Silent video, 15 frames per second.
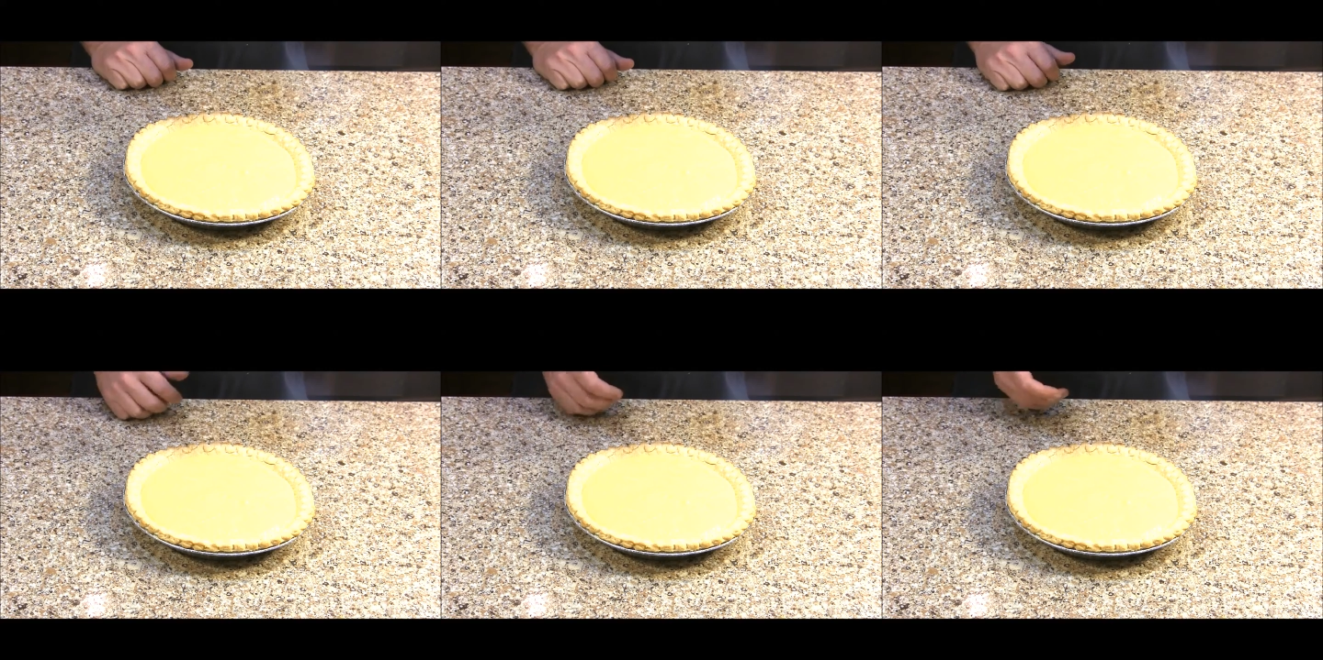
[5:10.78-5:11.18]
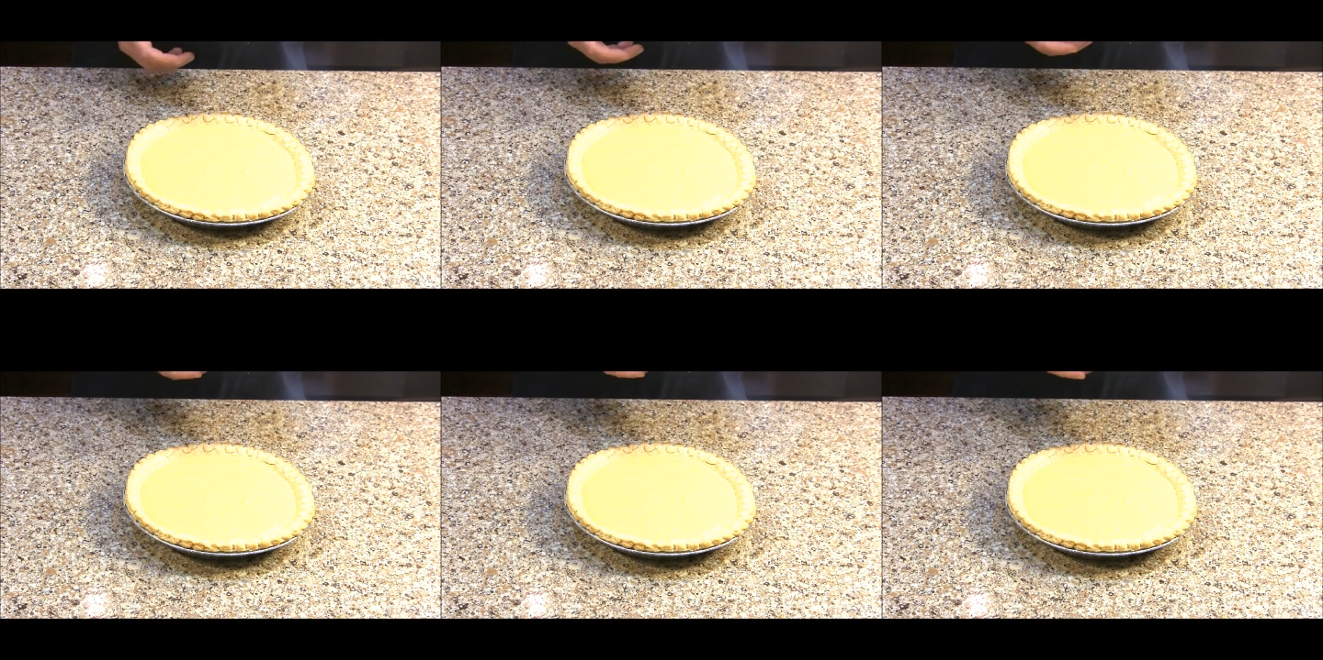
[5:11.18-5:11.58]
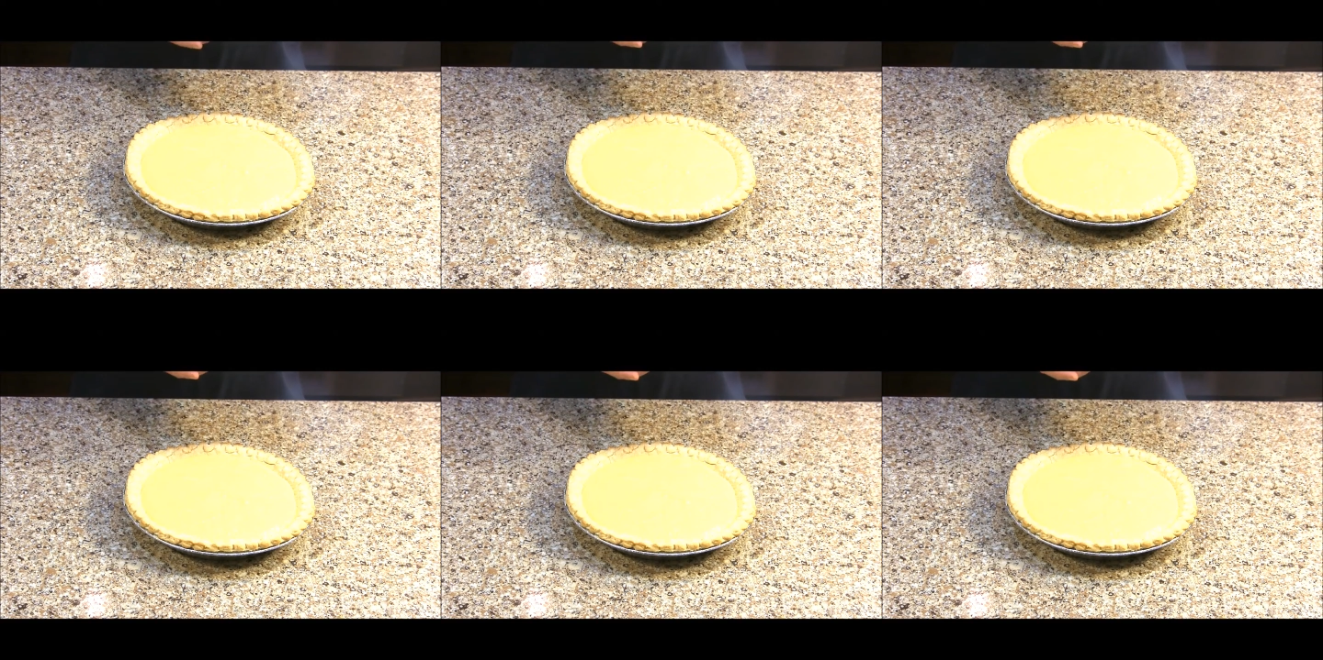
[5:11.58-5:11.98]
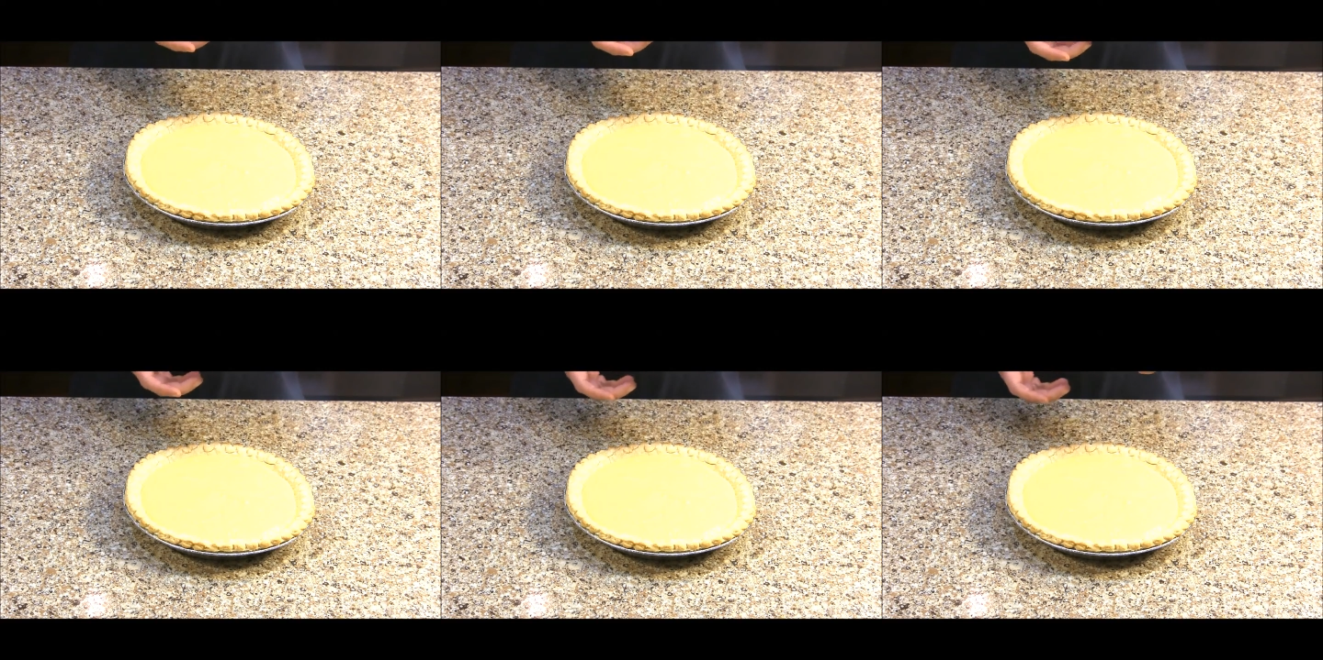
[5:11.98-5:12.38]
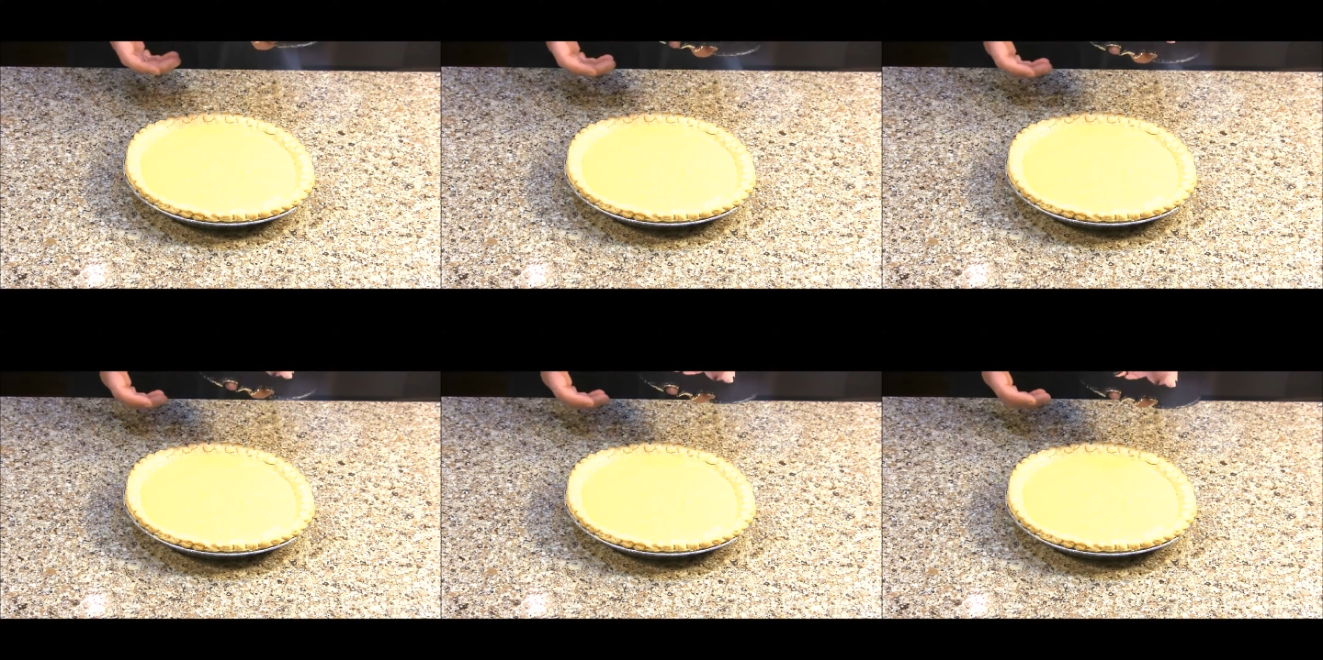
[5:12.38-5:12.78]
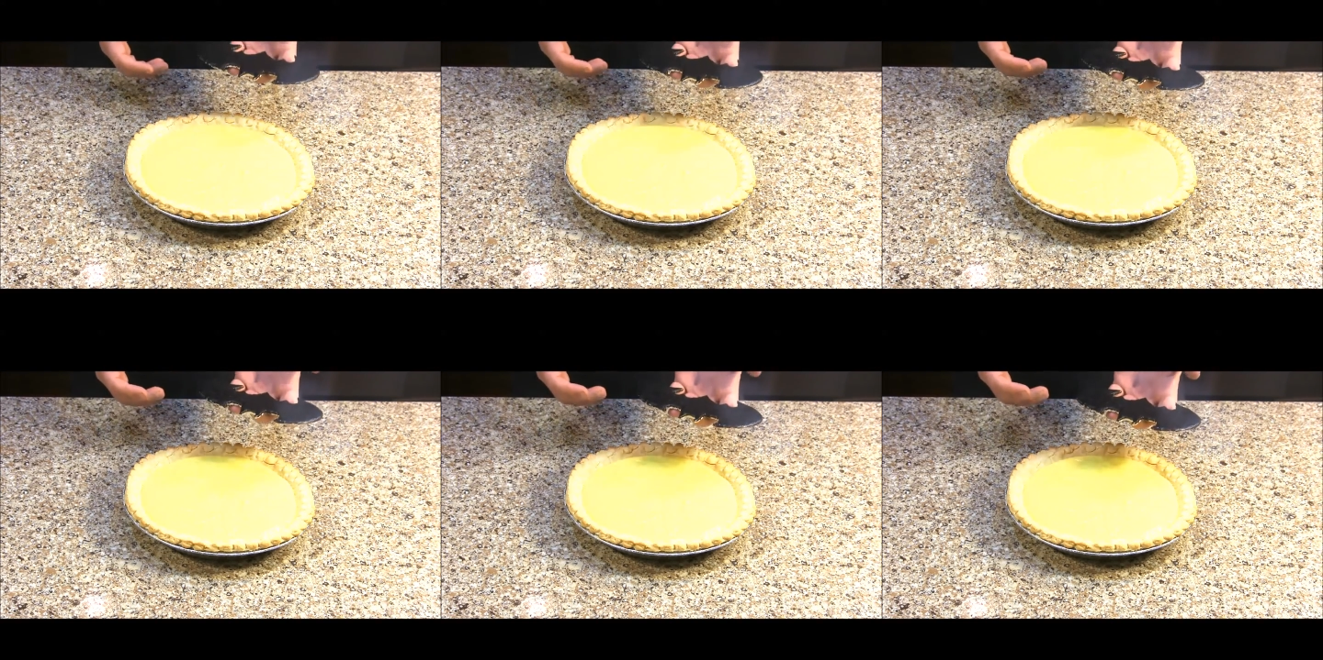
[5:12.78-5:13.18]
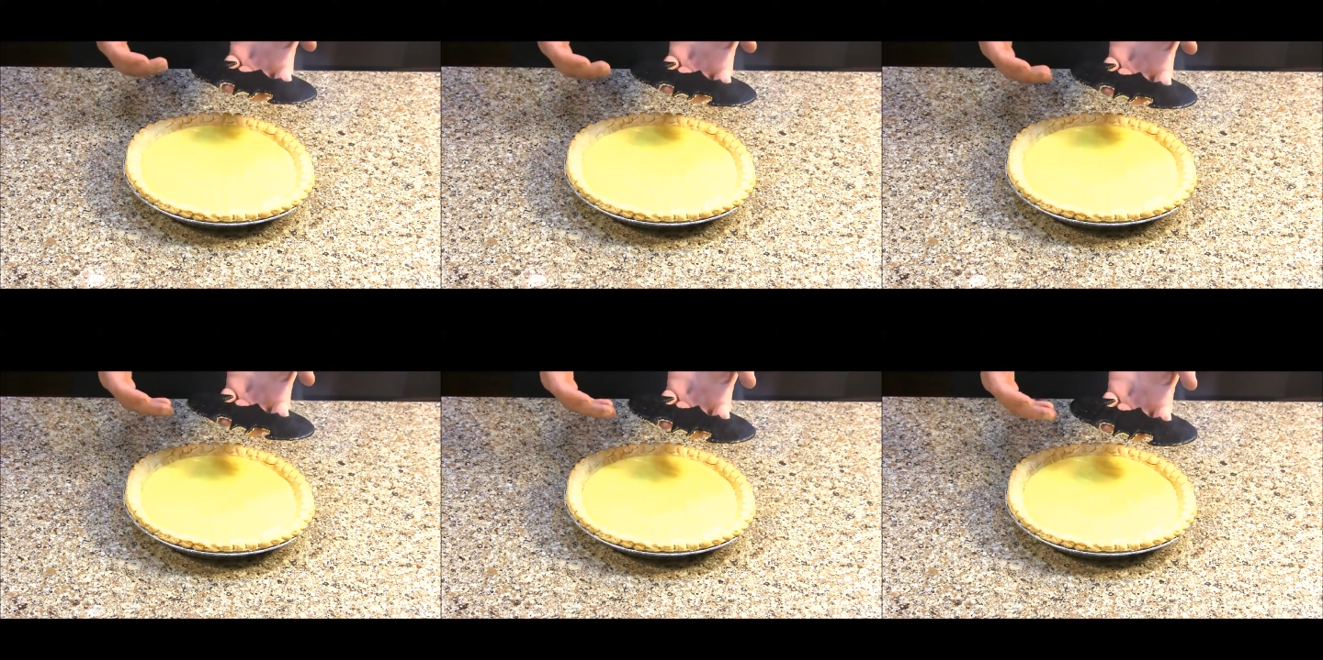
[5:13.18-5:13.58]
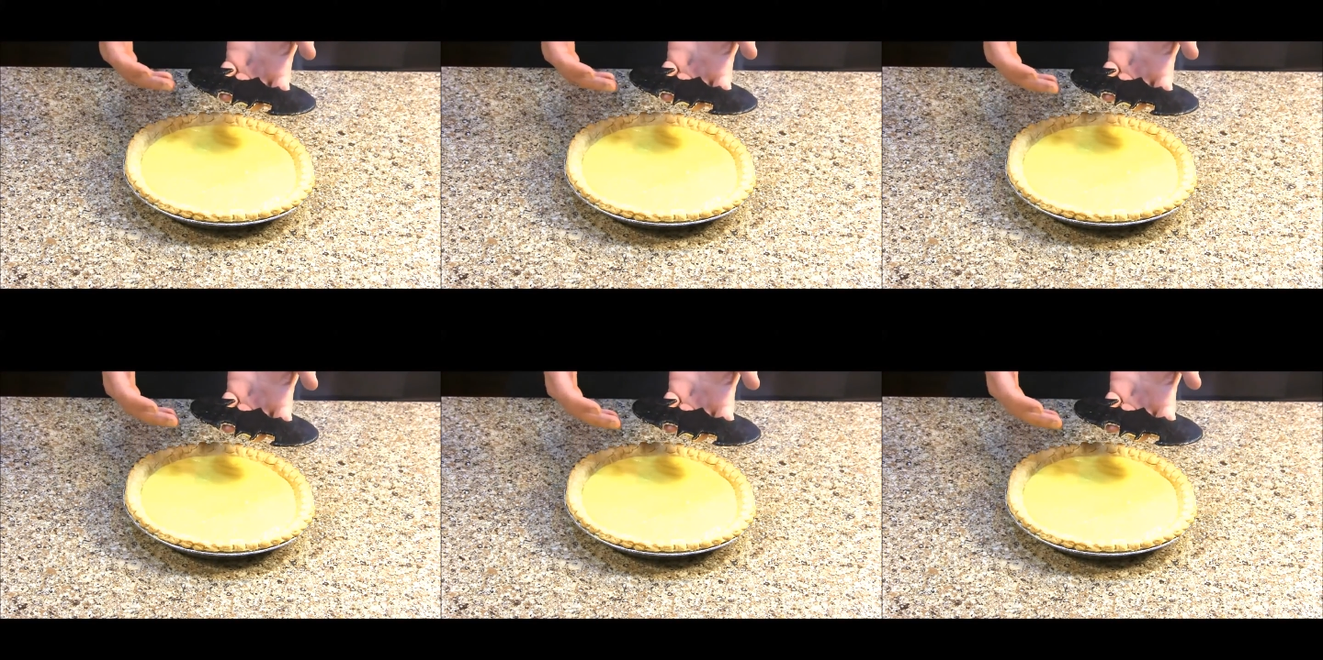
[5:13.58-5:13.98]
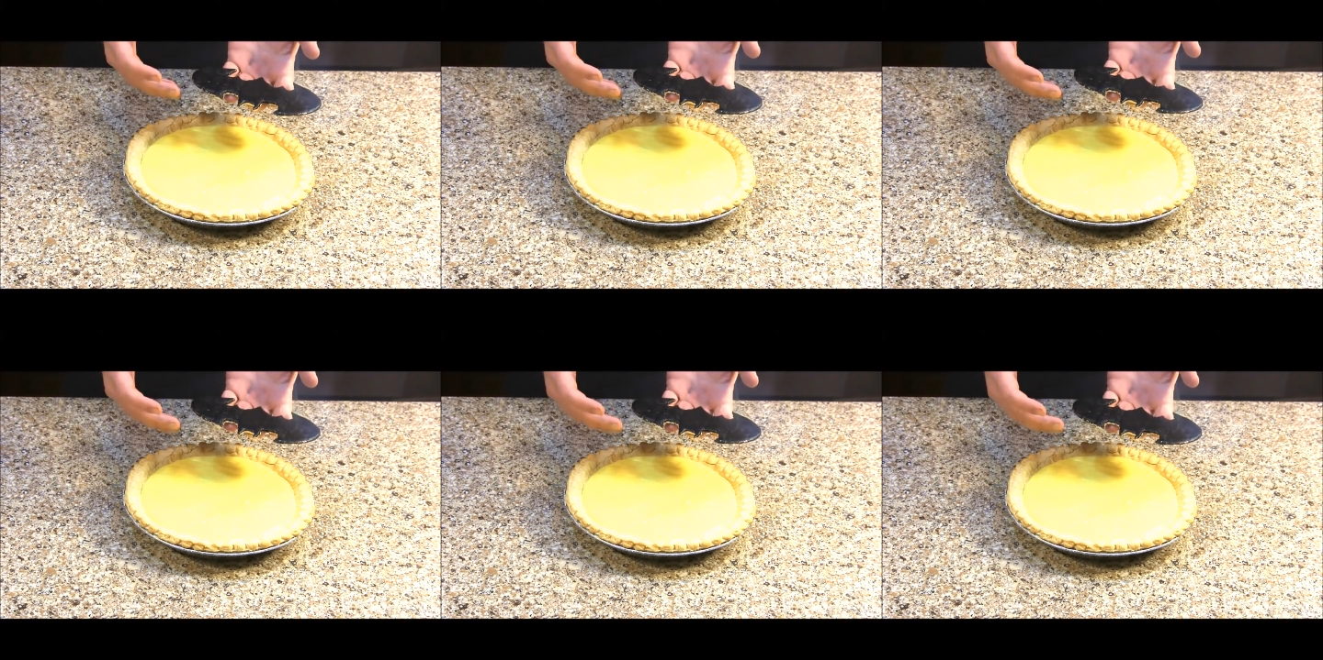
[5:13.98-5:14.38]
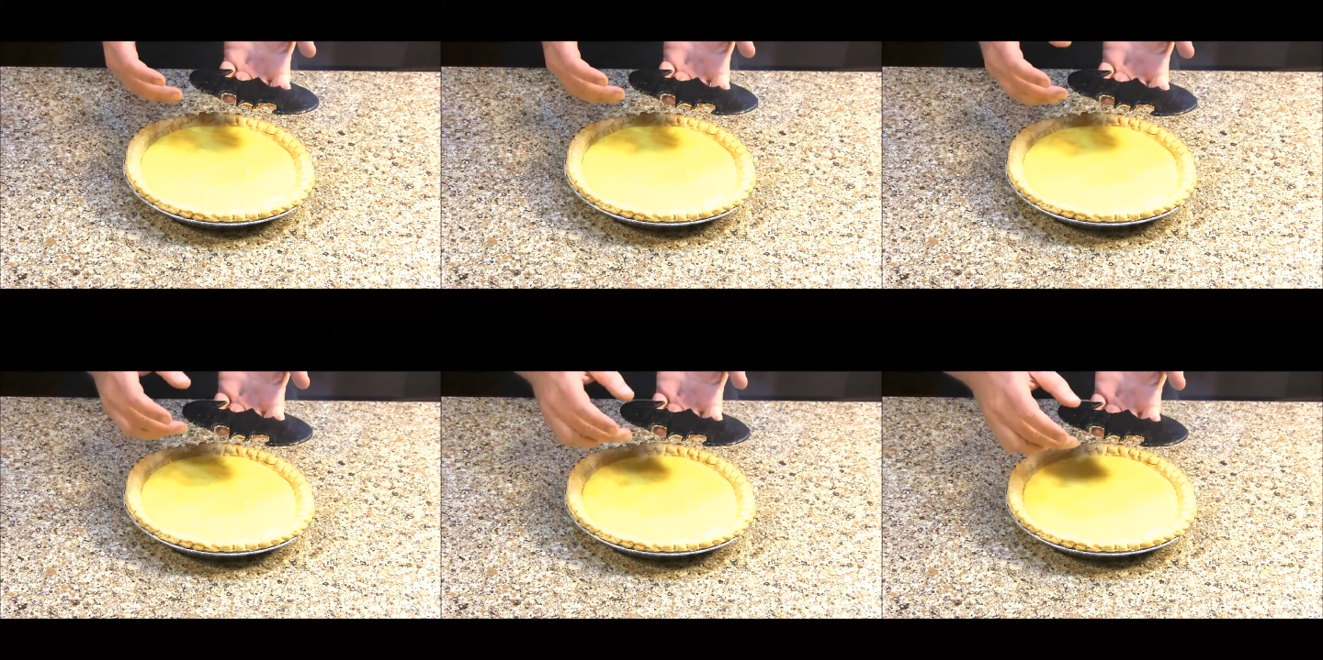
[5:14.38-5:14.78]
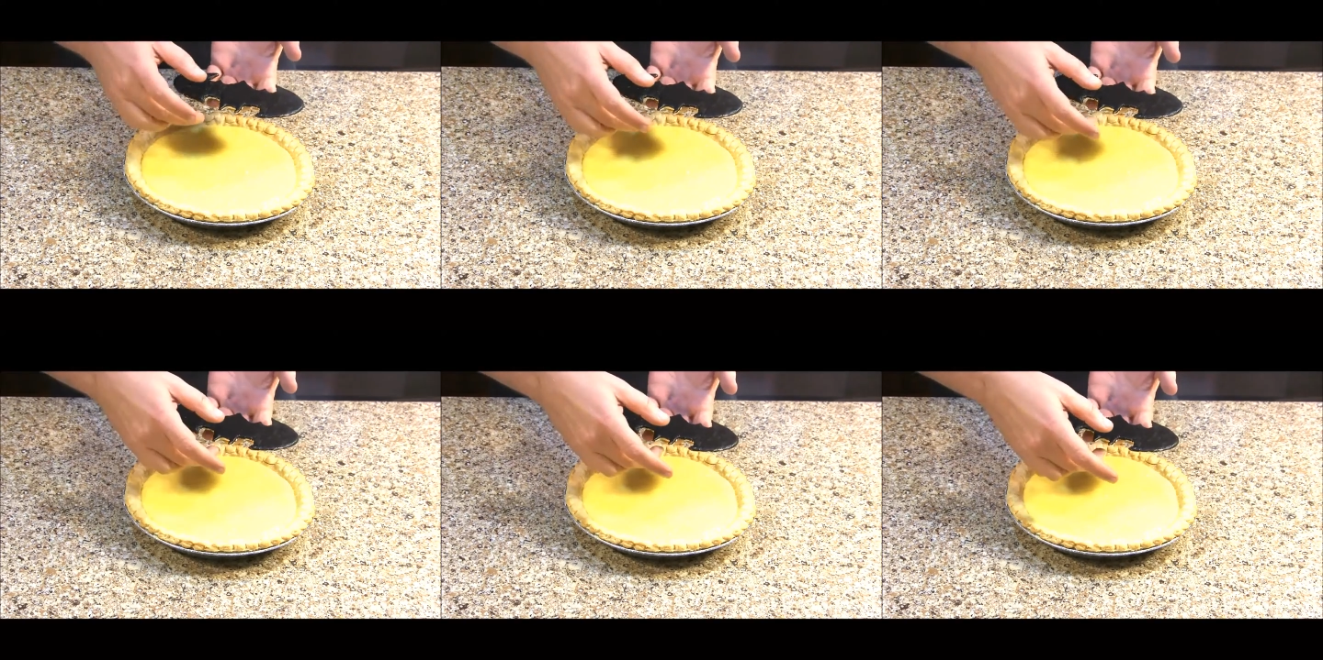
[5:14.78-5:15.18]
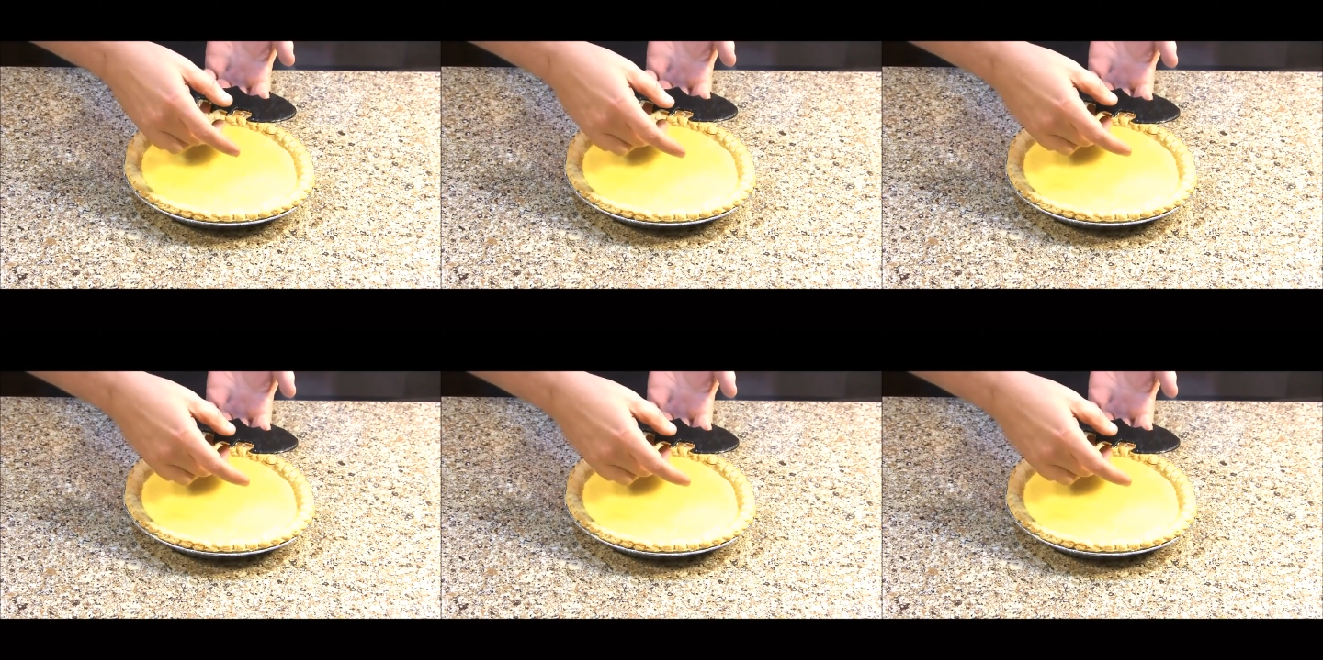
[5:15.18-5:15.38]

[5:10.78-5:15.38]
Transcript: No face is visible, so there are no lips to read.